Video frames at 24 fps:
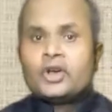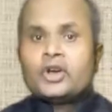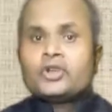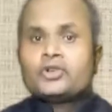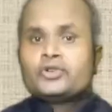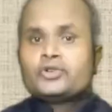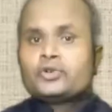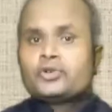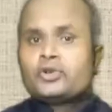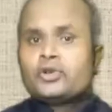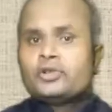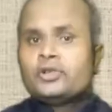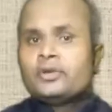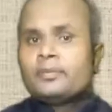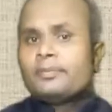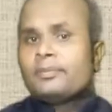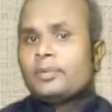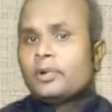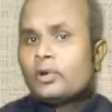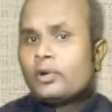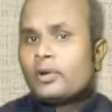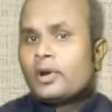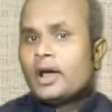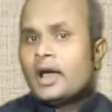to know the
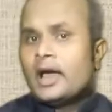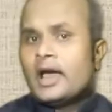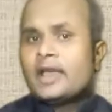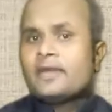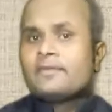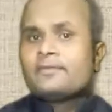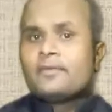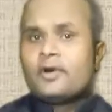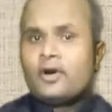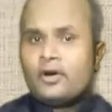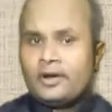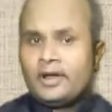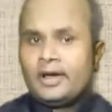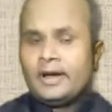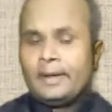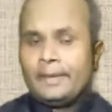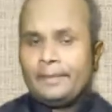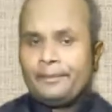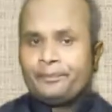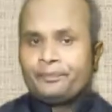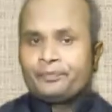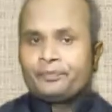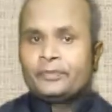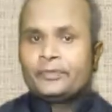flora and
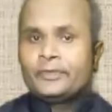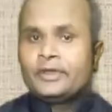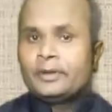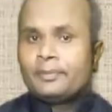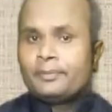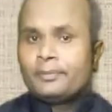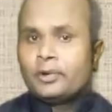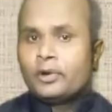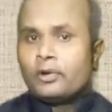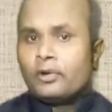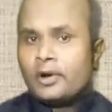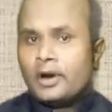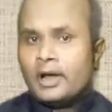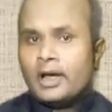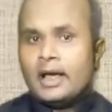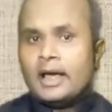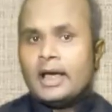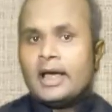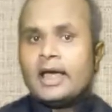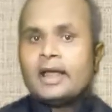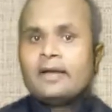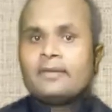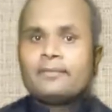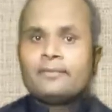fauna. The
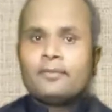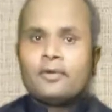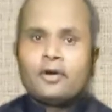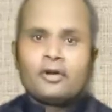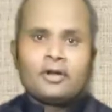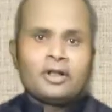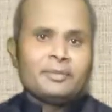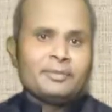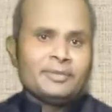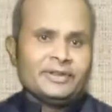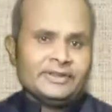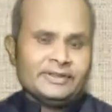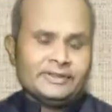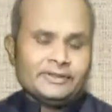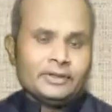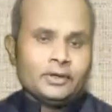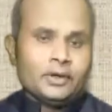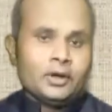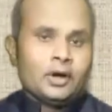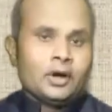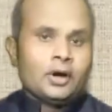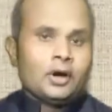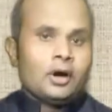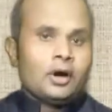flora and fauna means
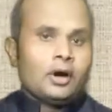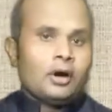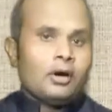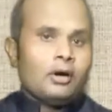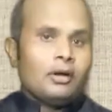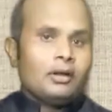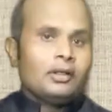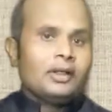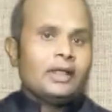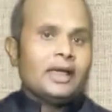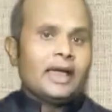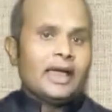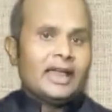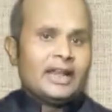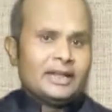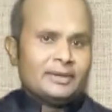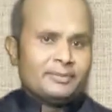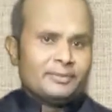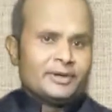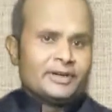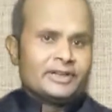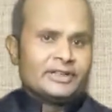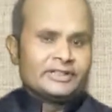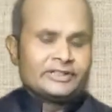all the
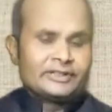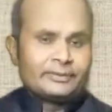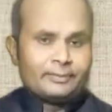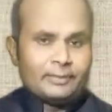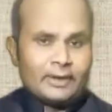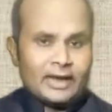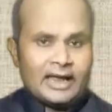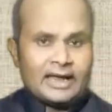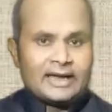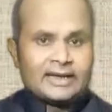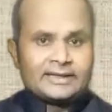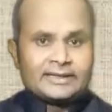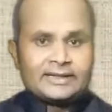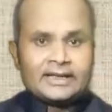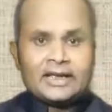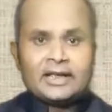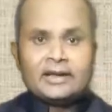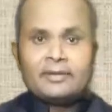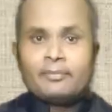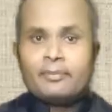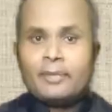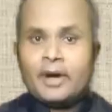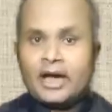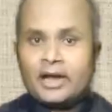animals, plants
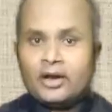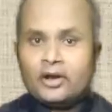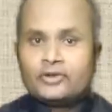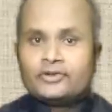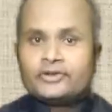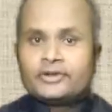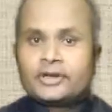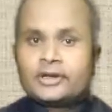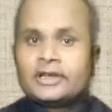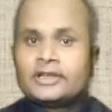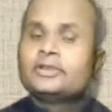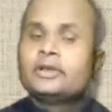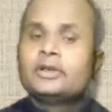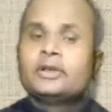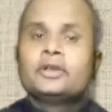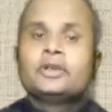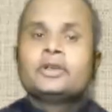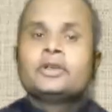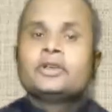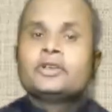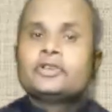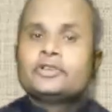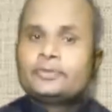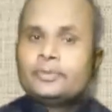and biological
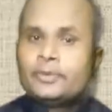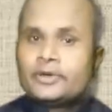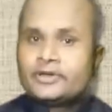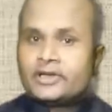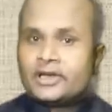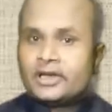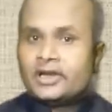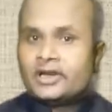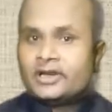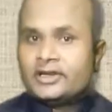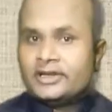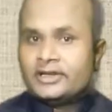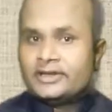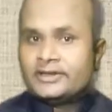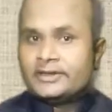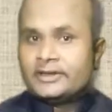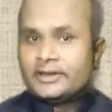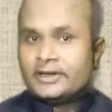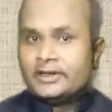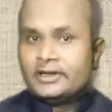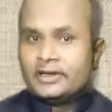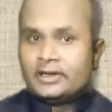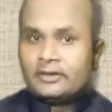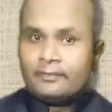specialities
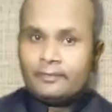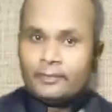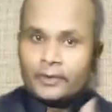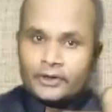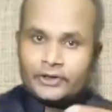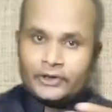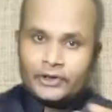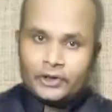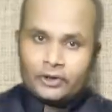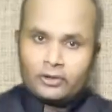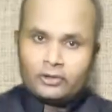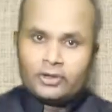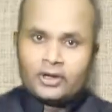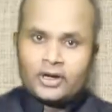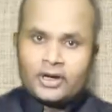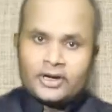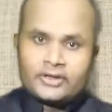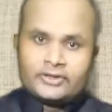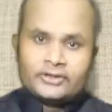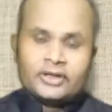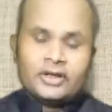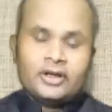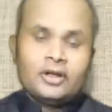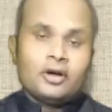in a particular
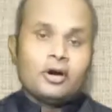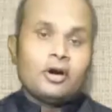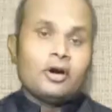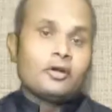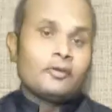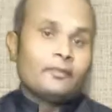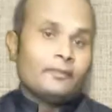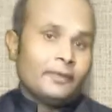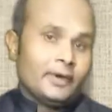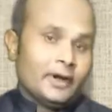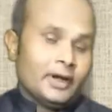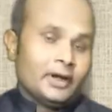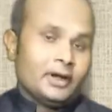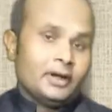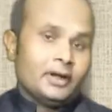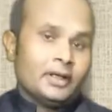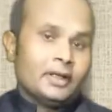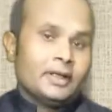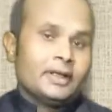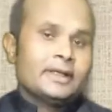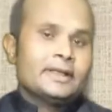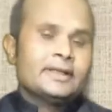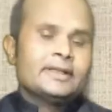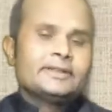region or
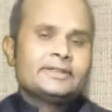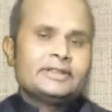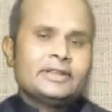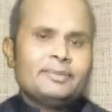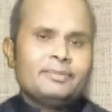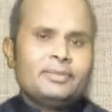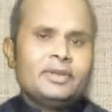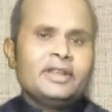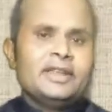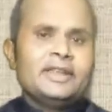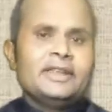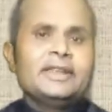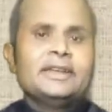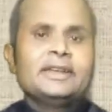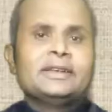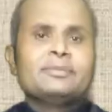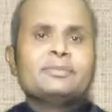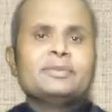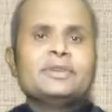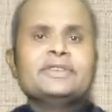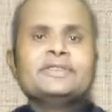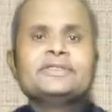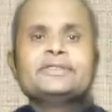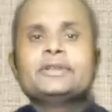period. Simply
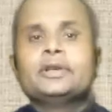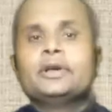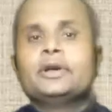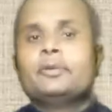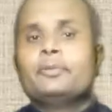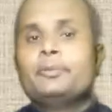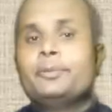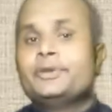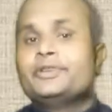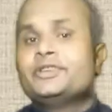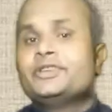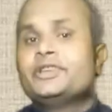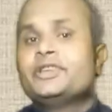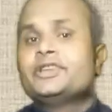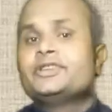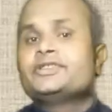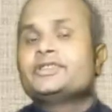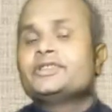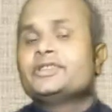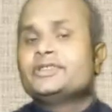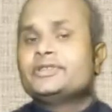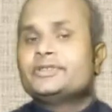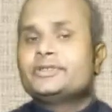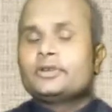it means
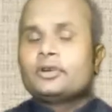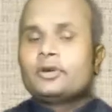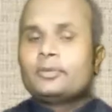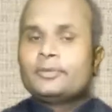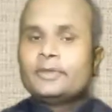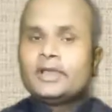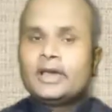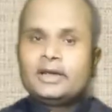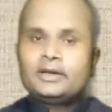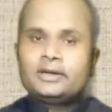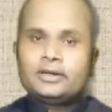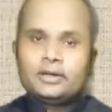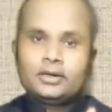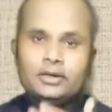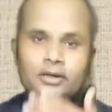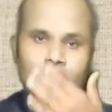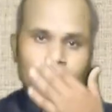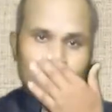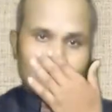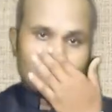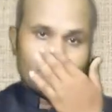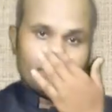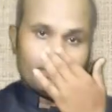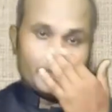vegetations of that
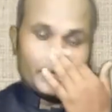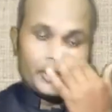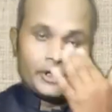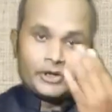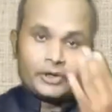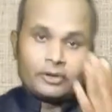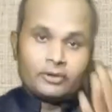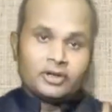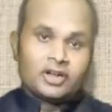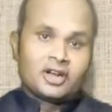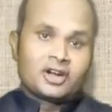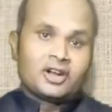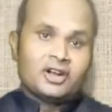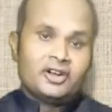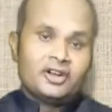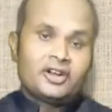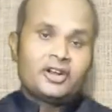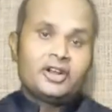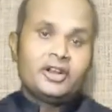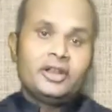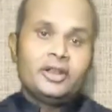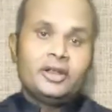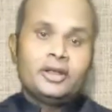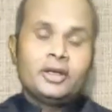particular
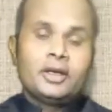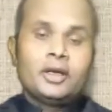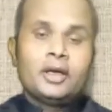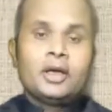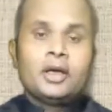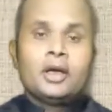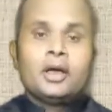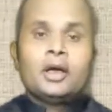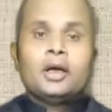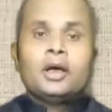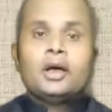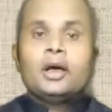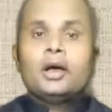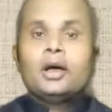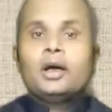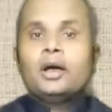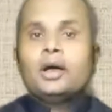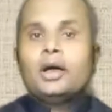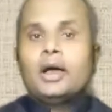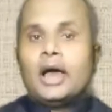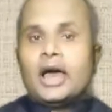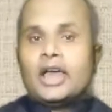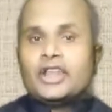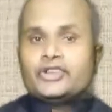country,
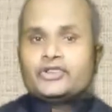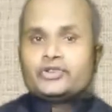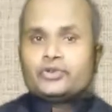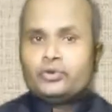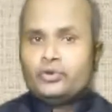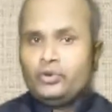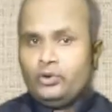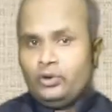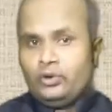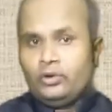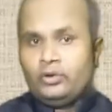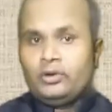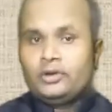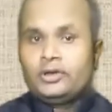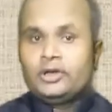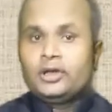and to know the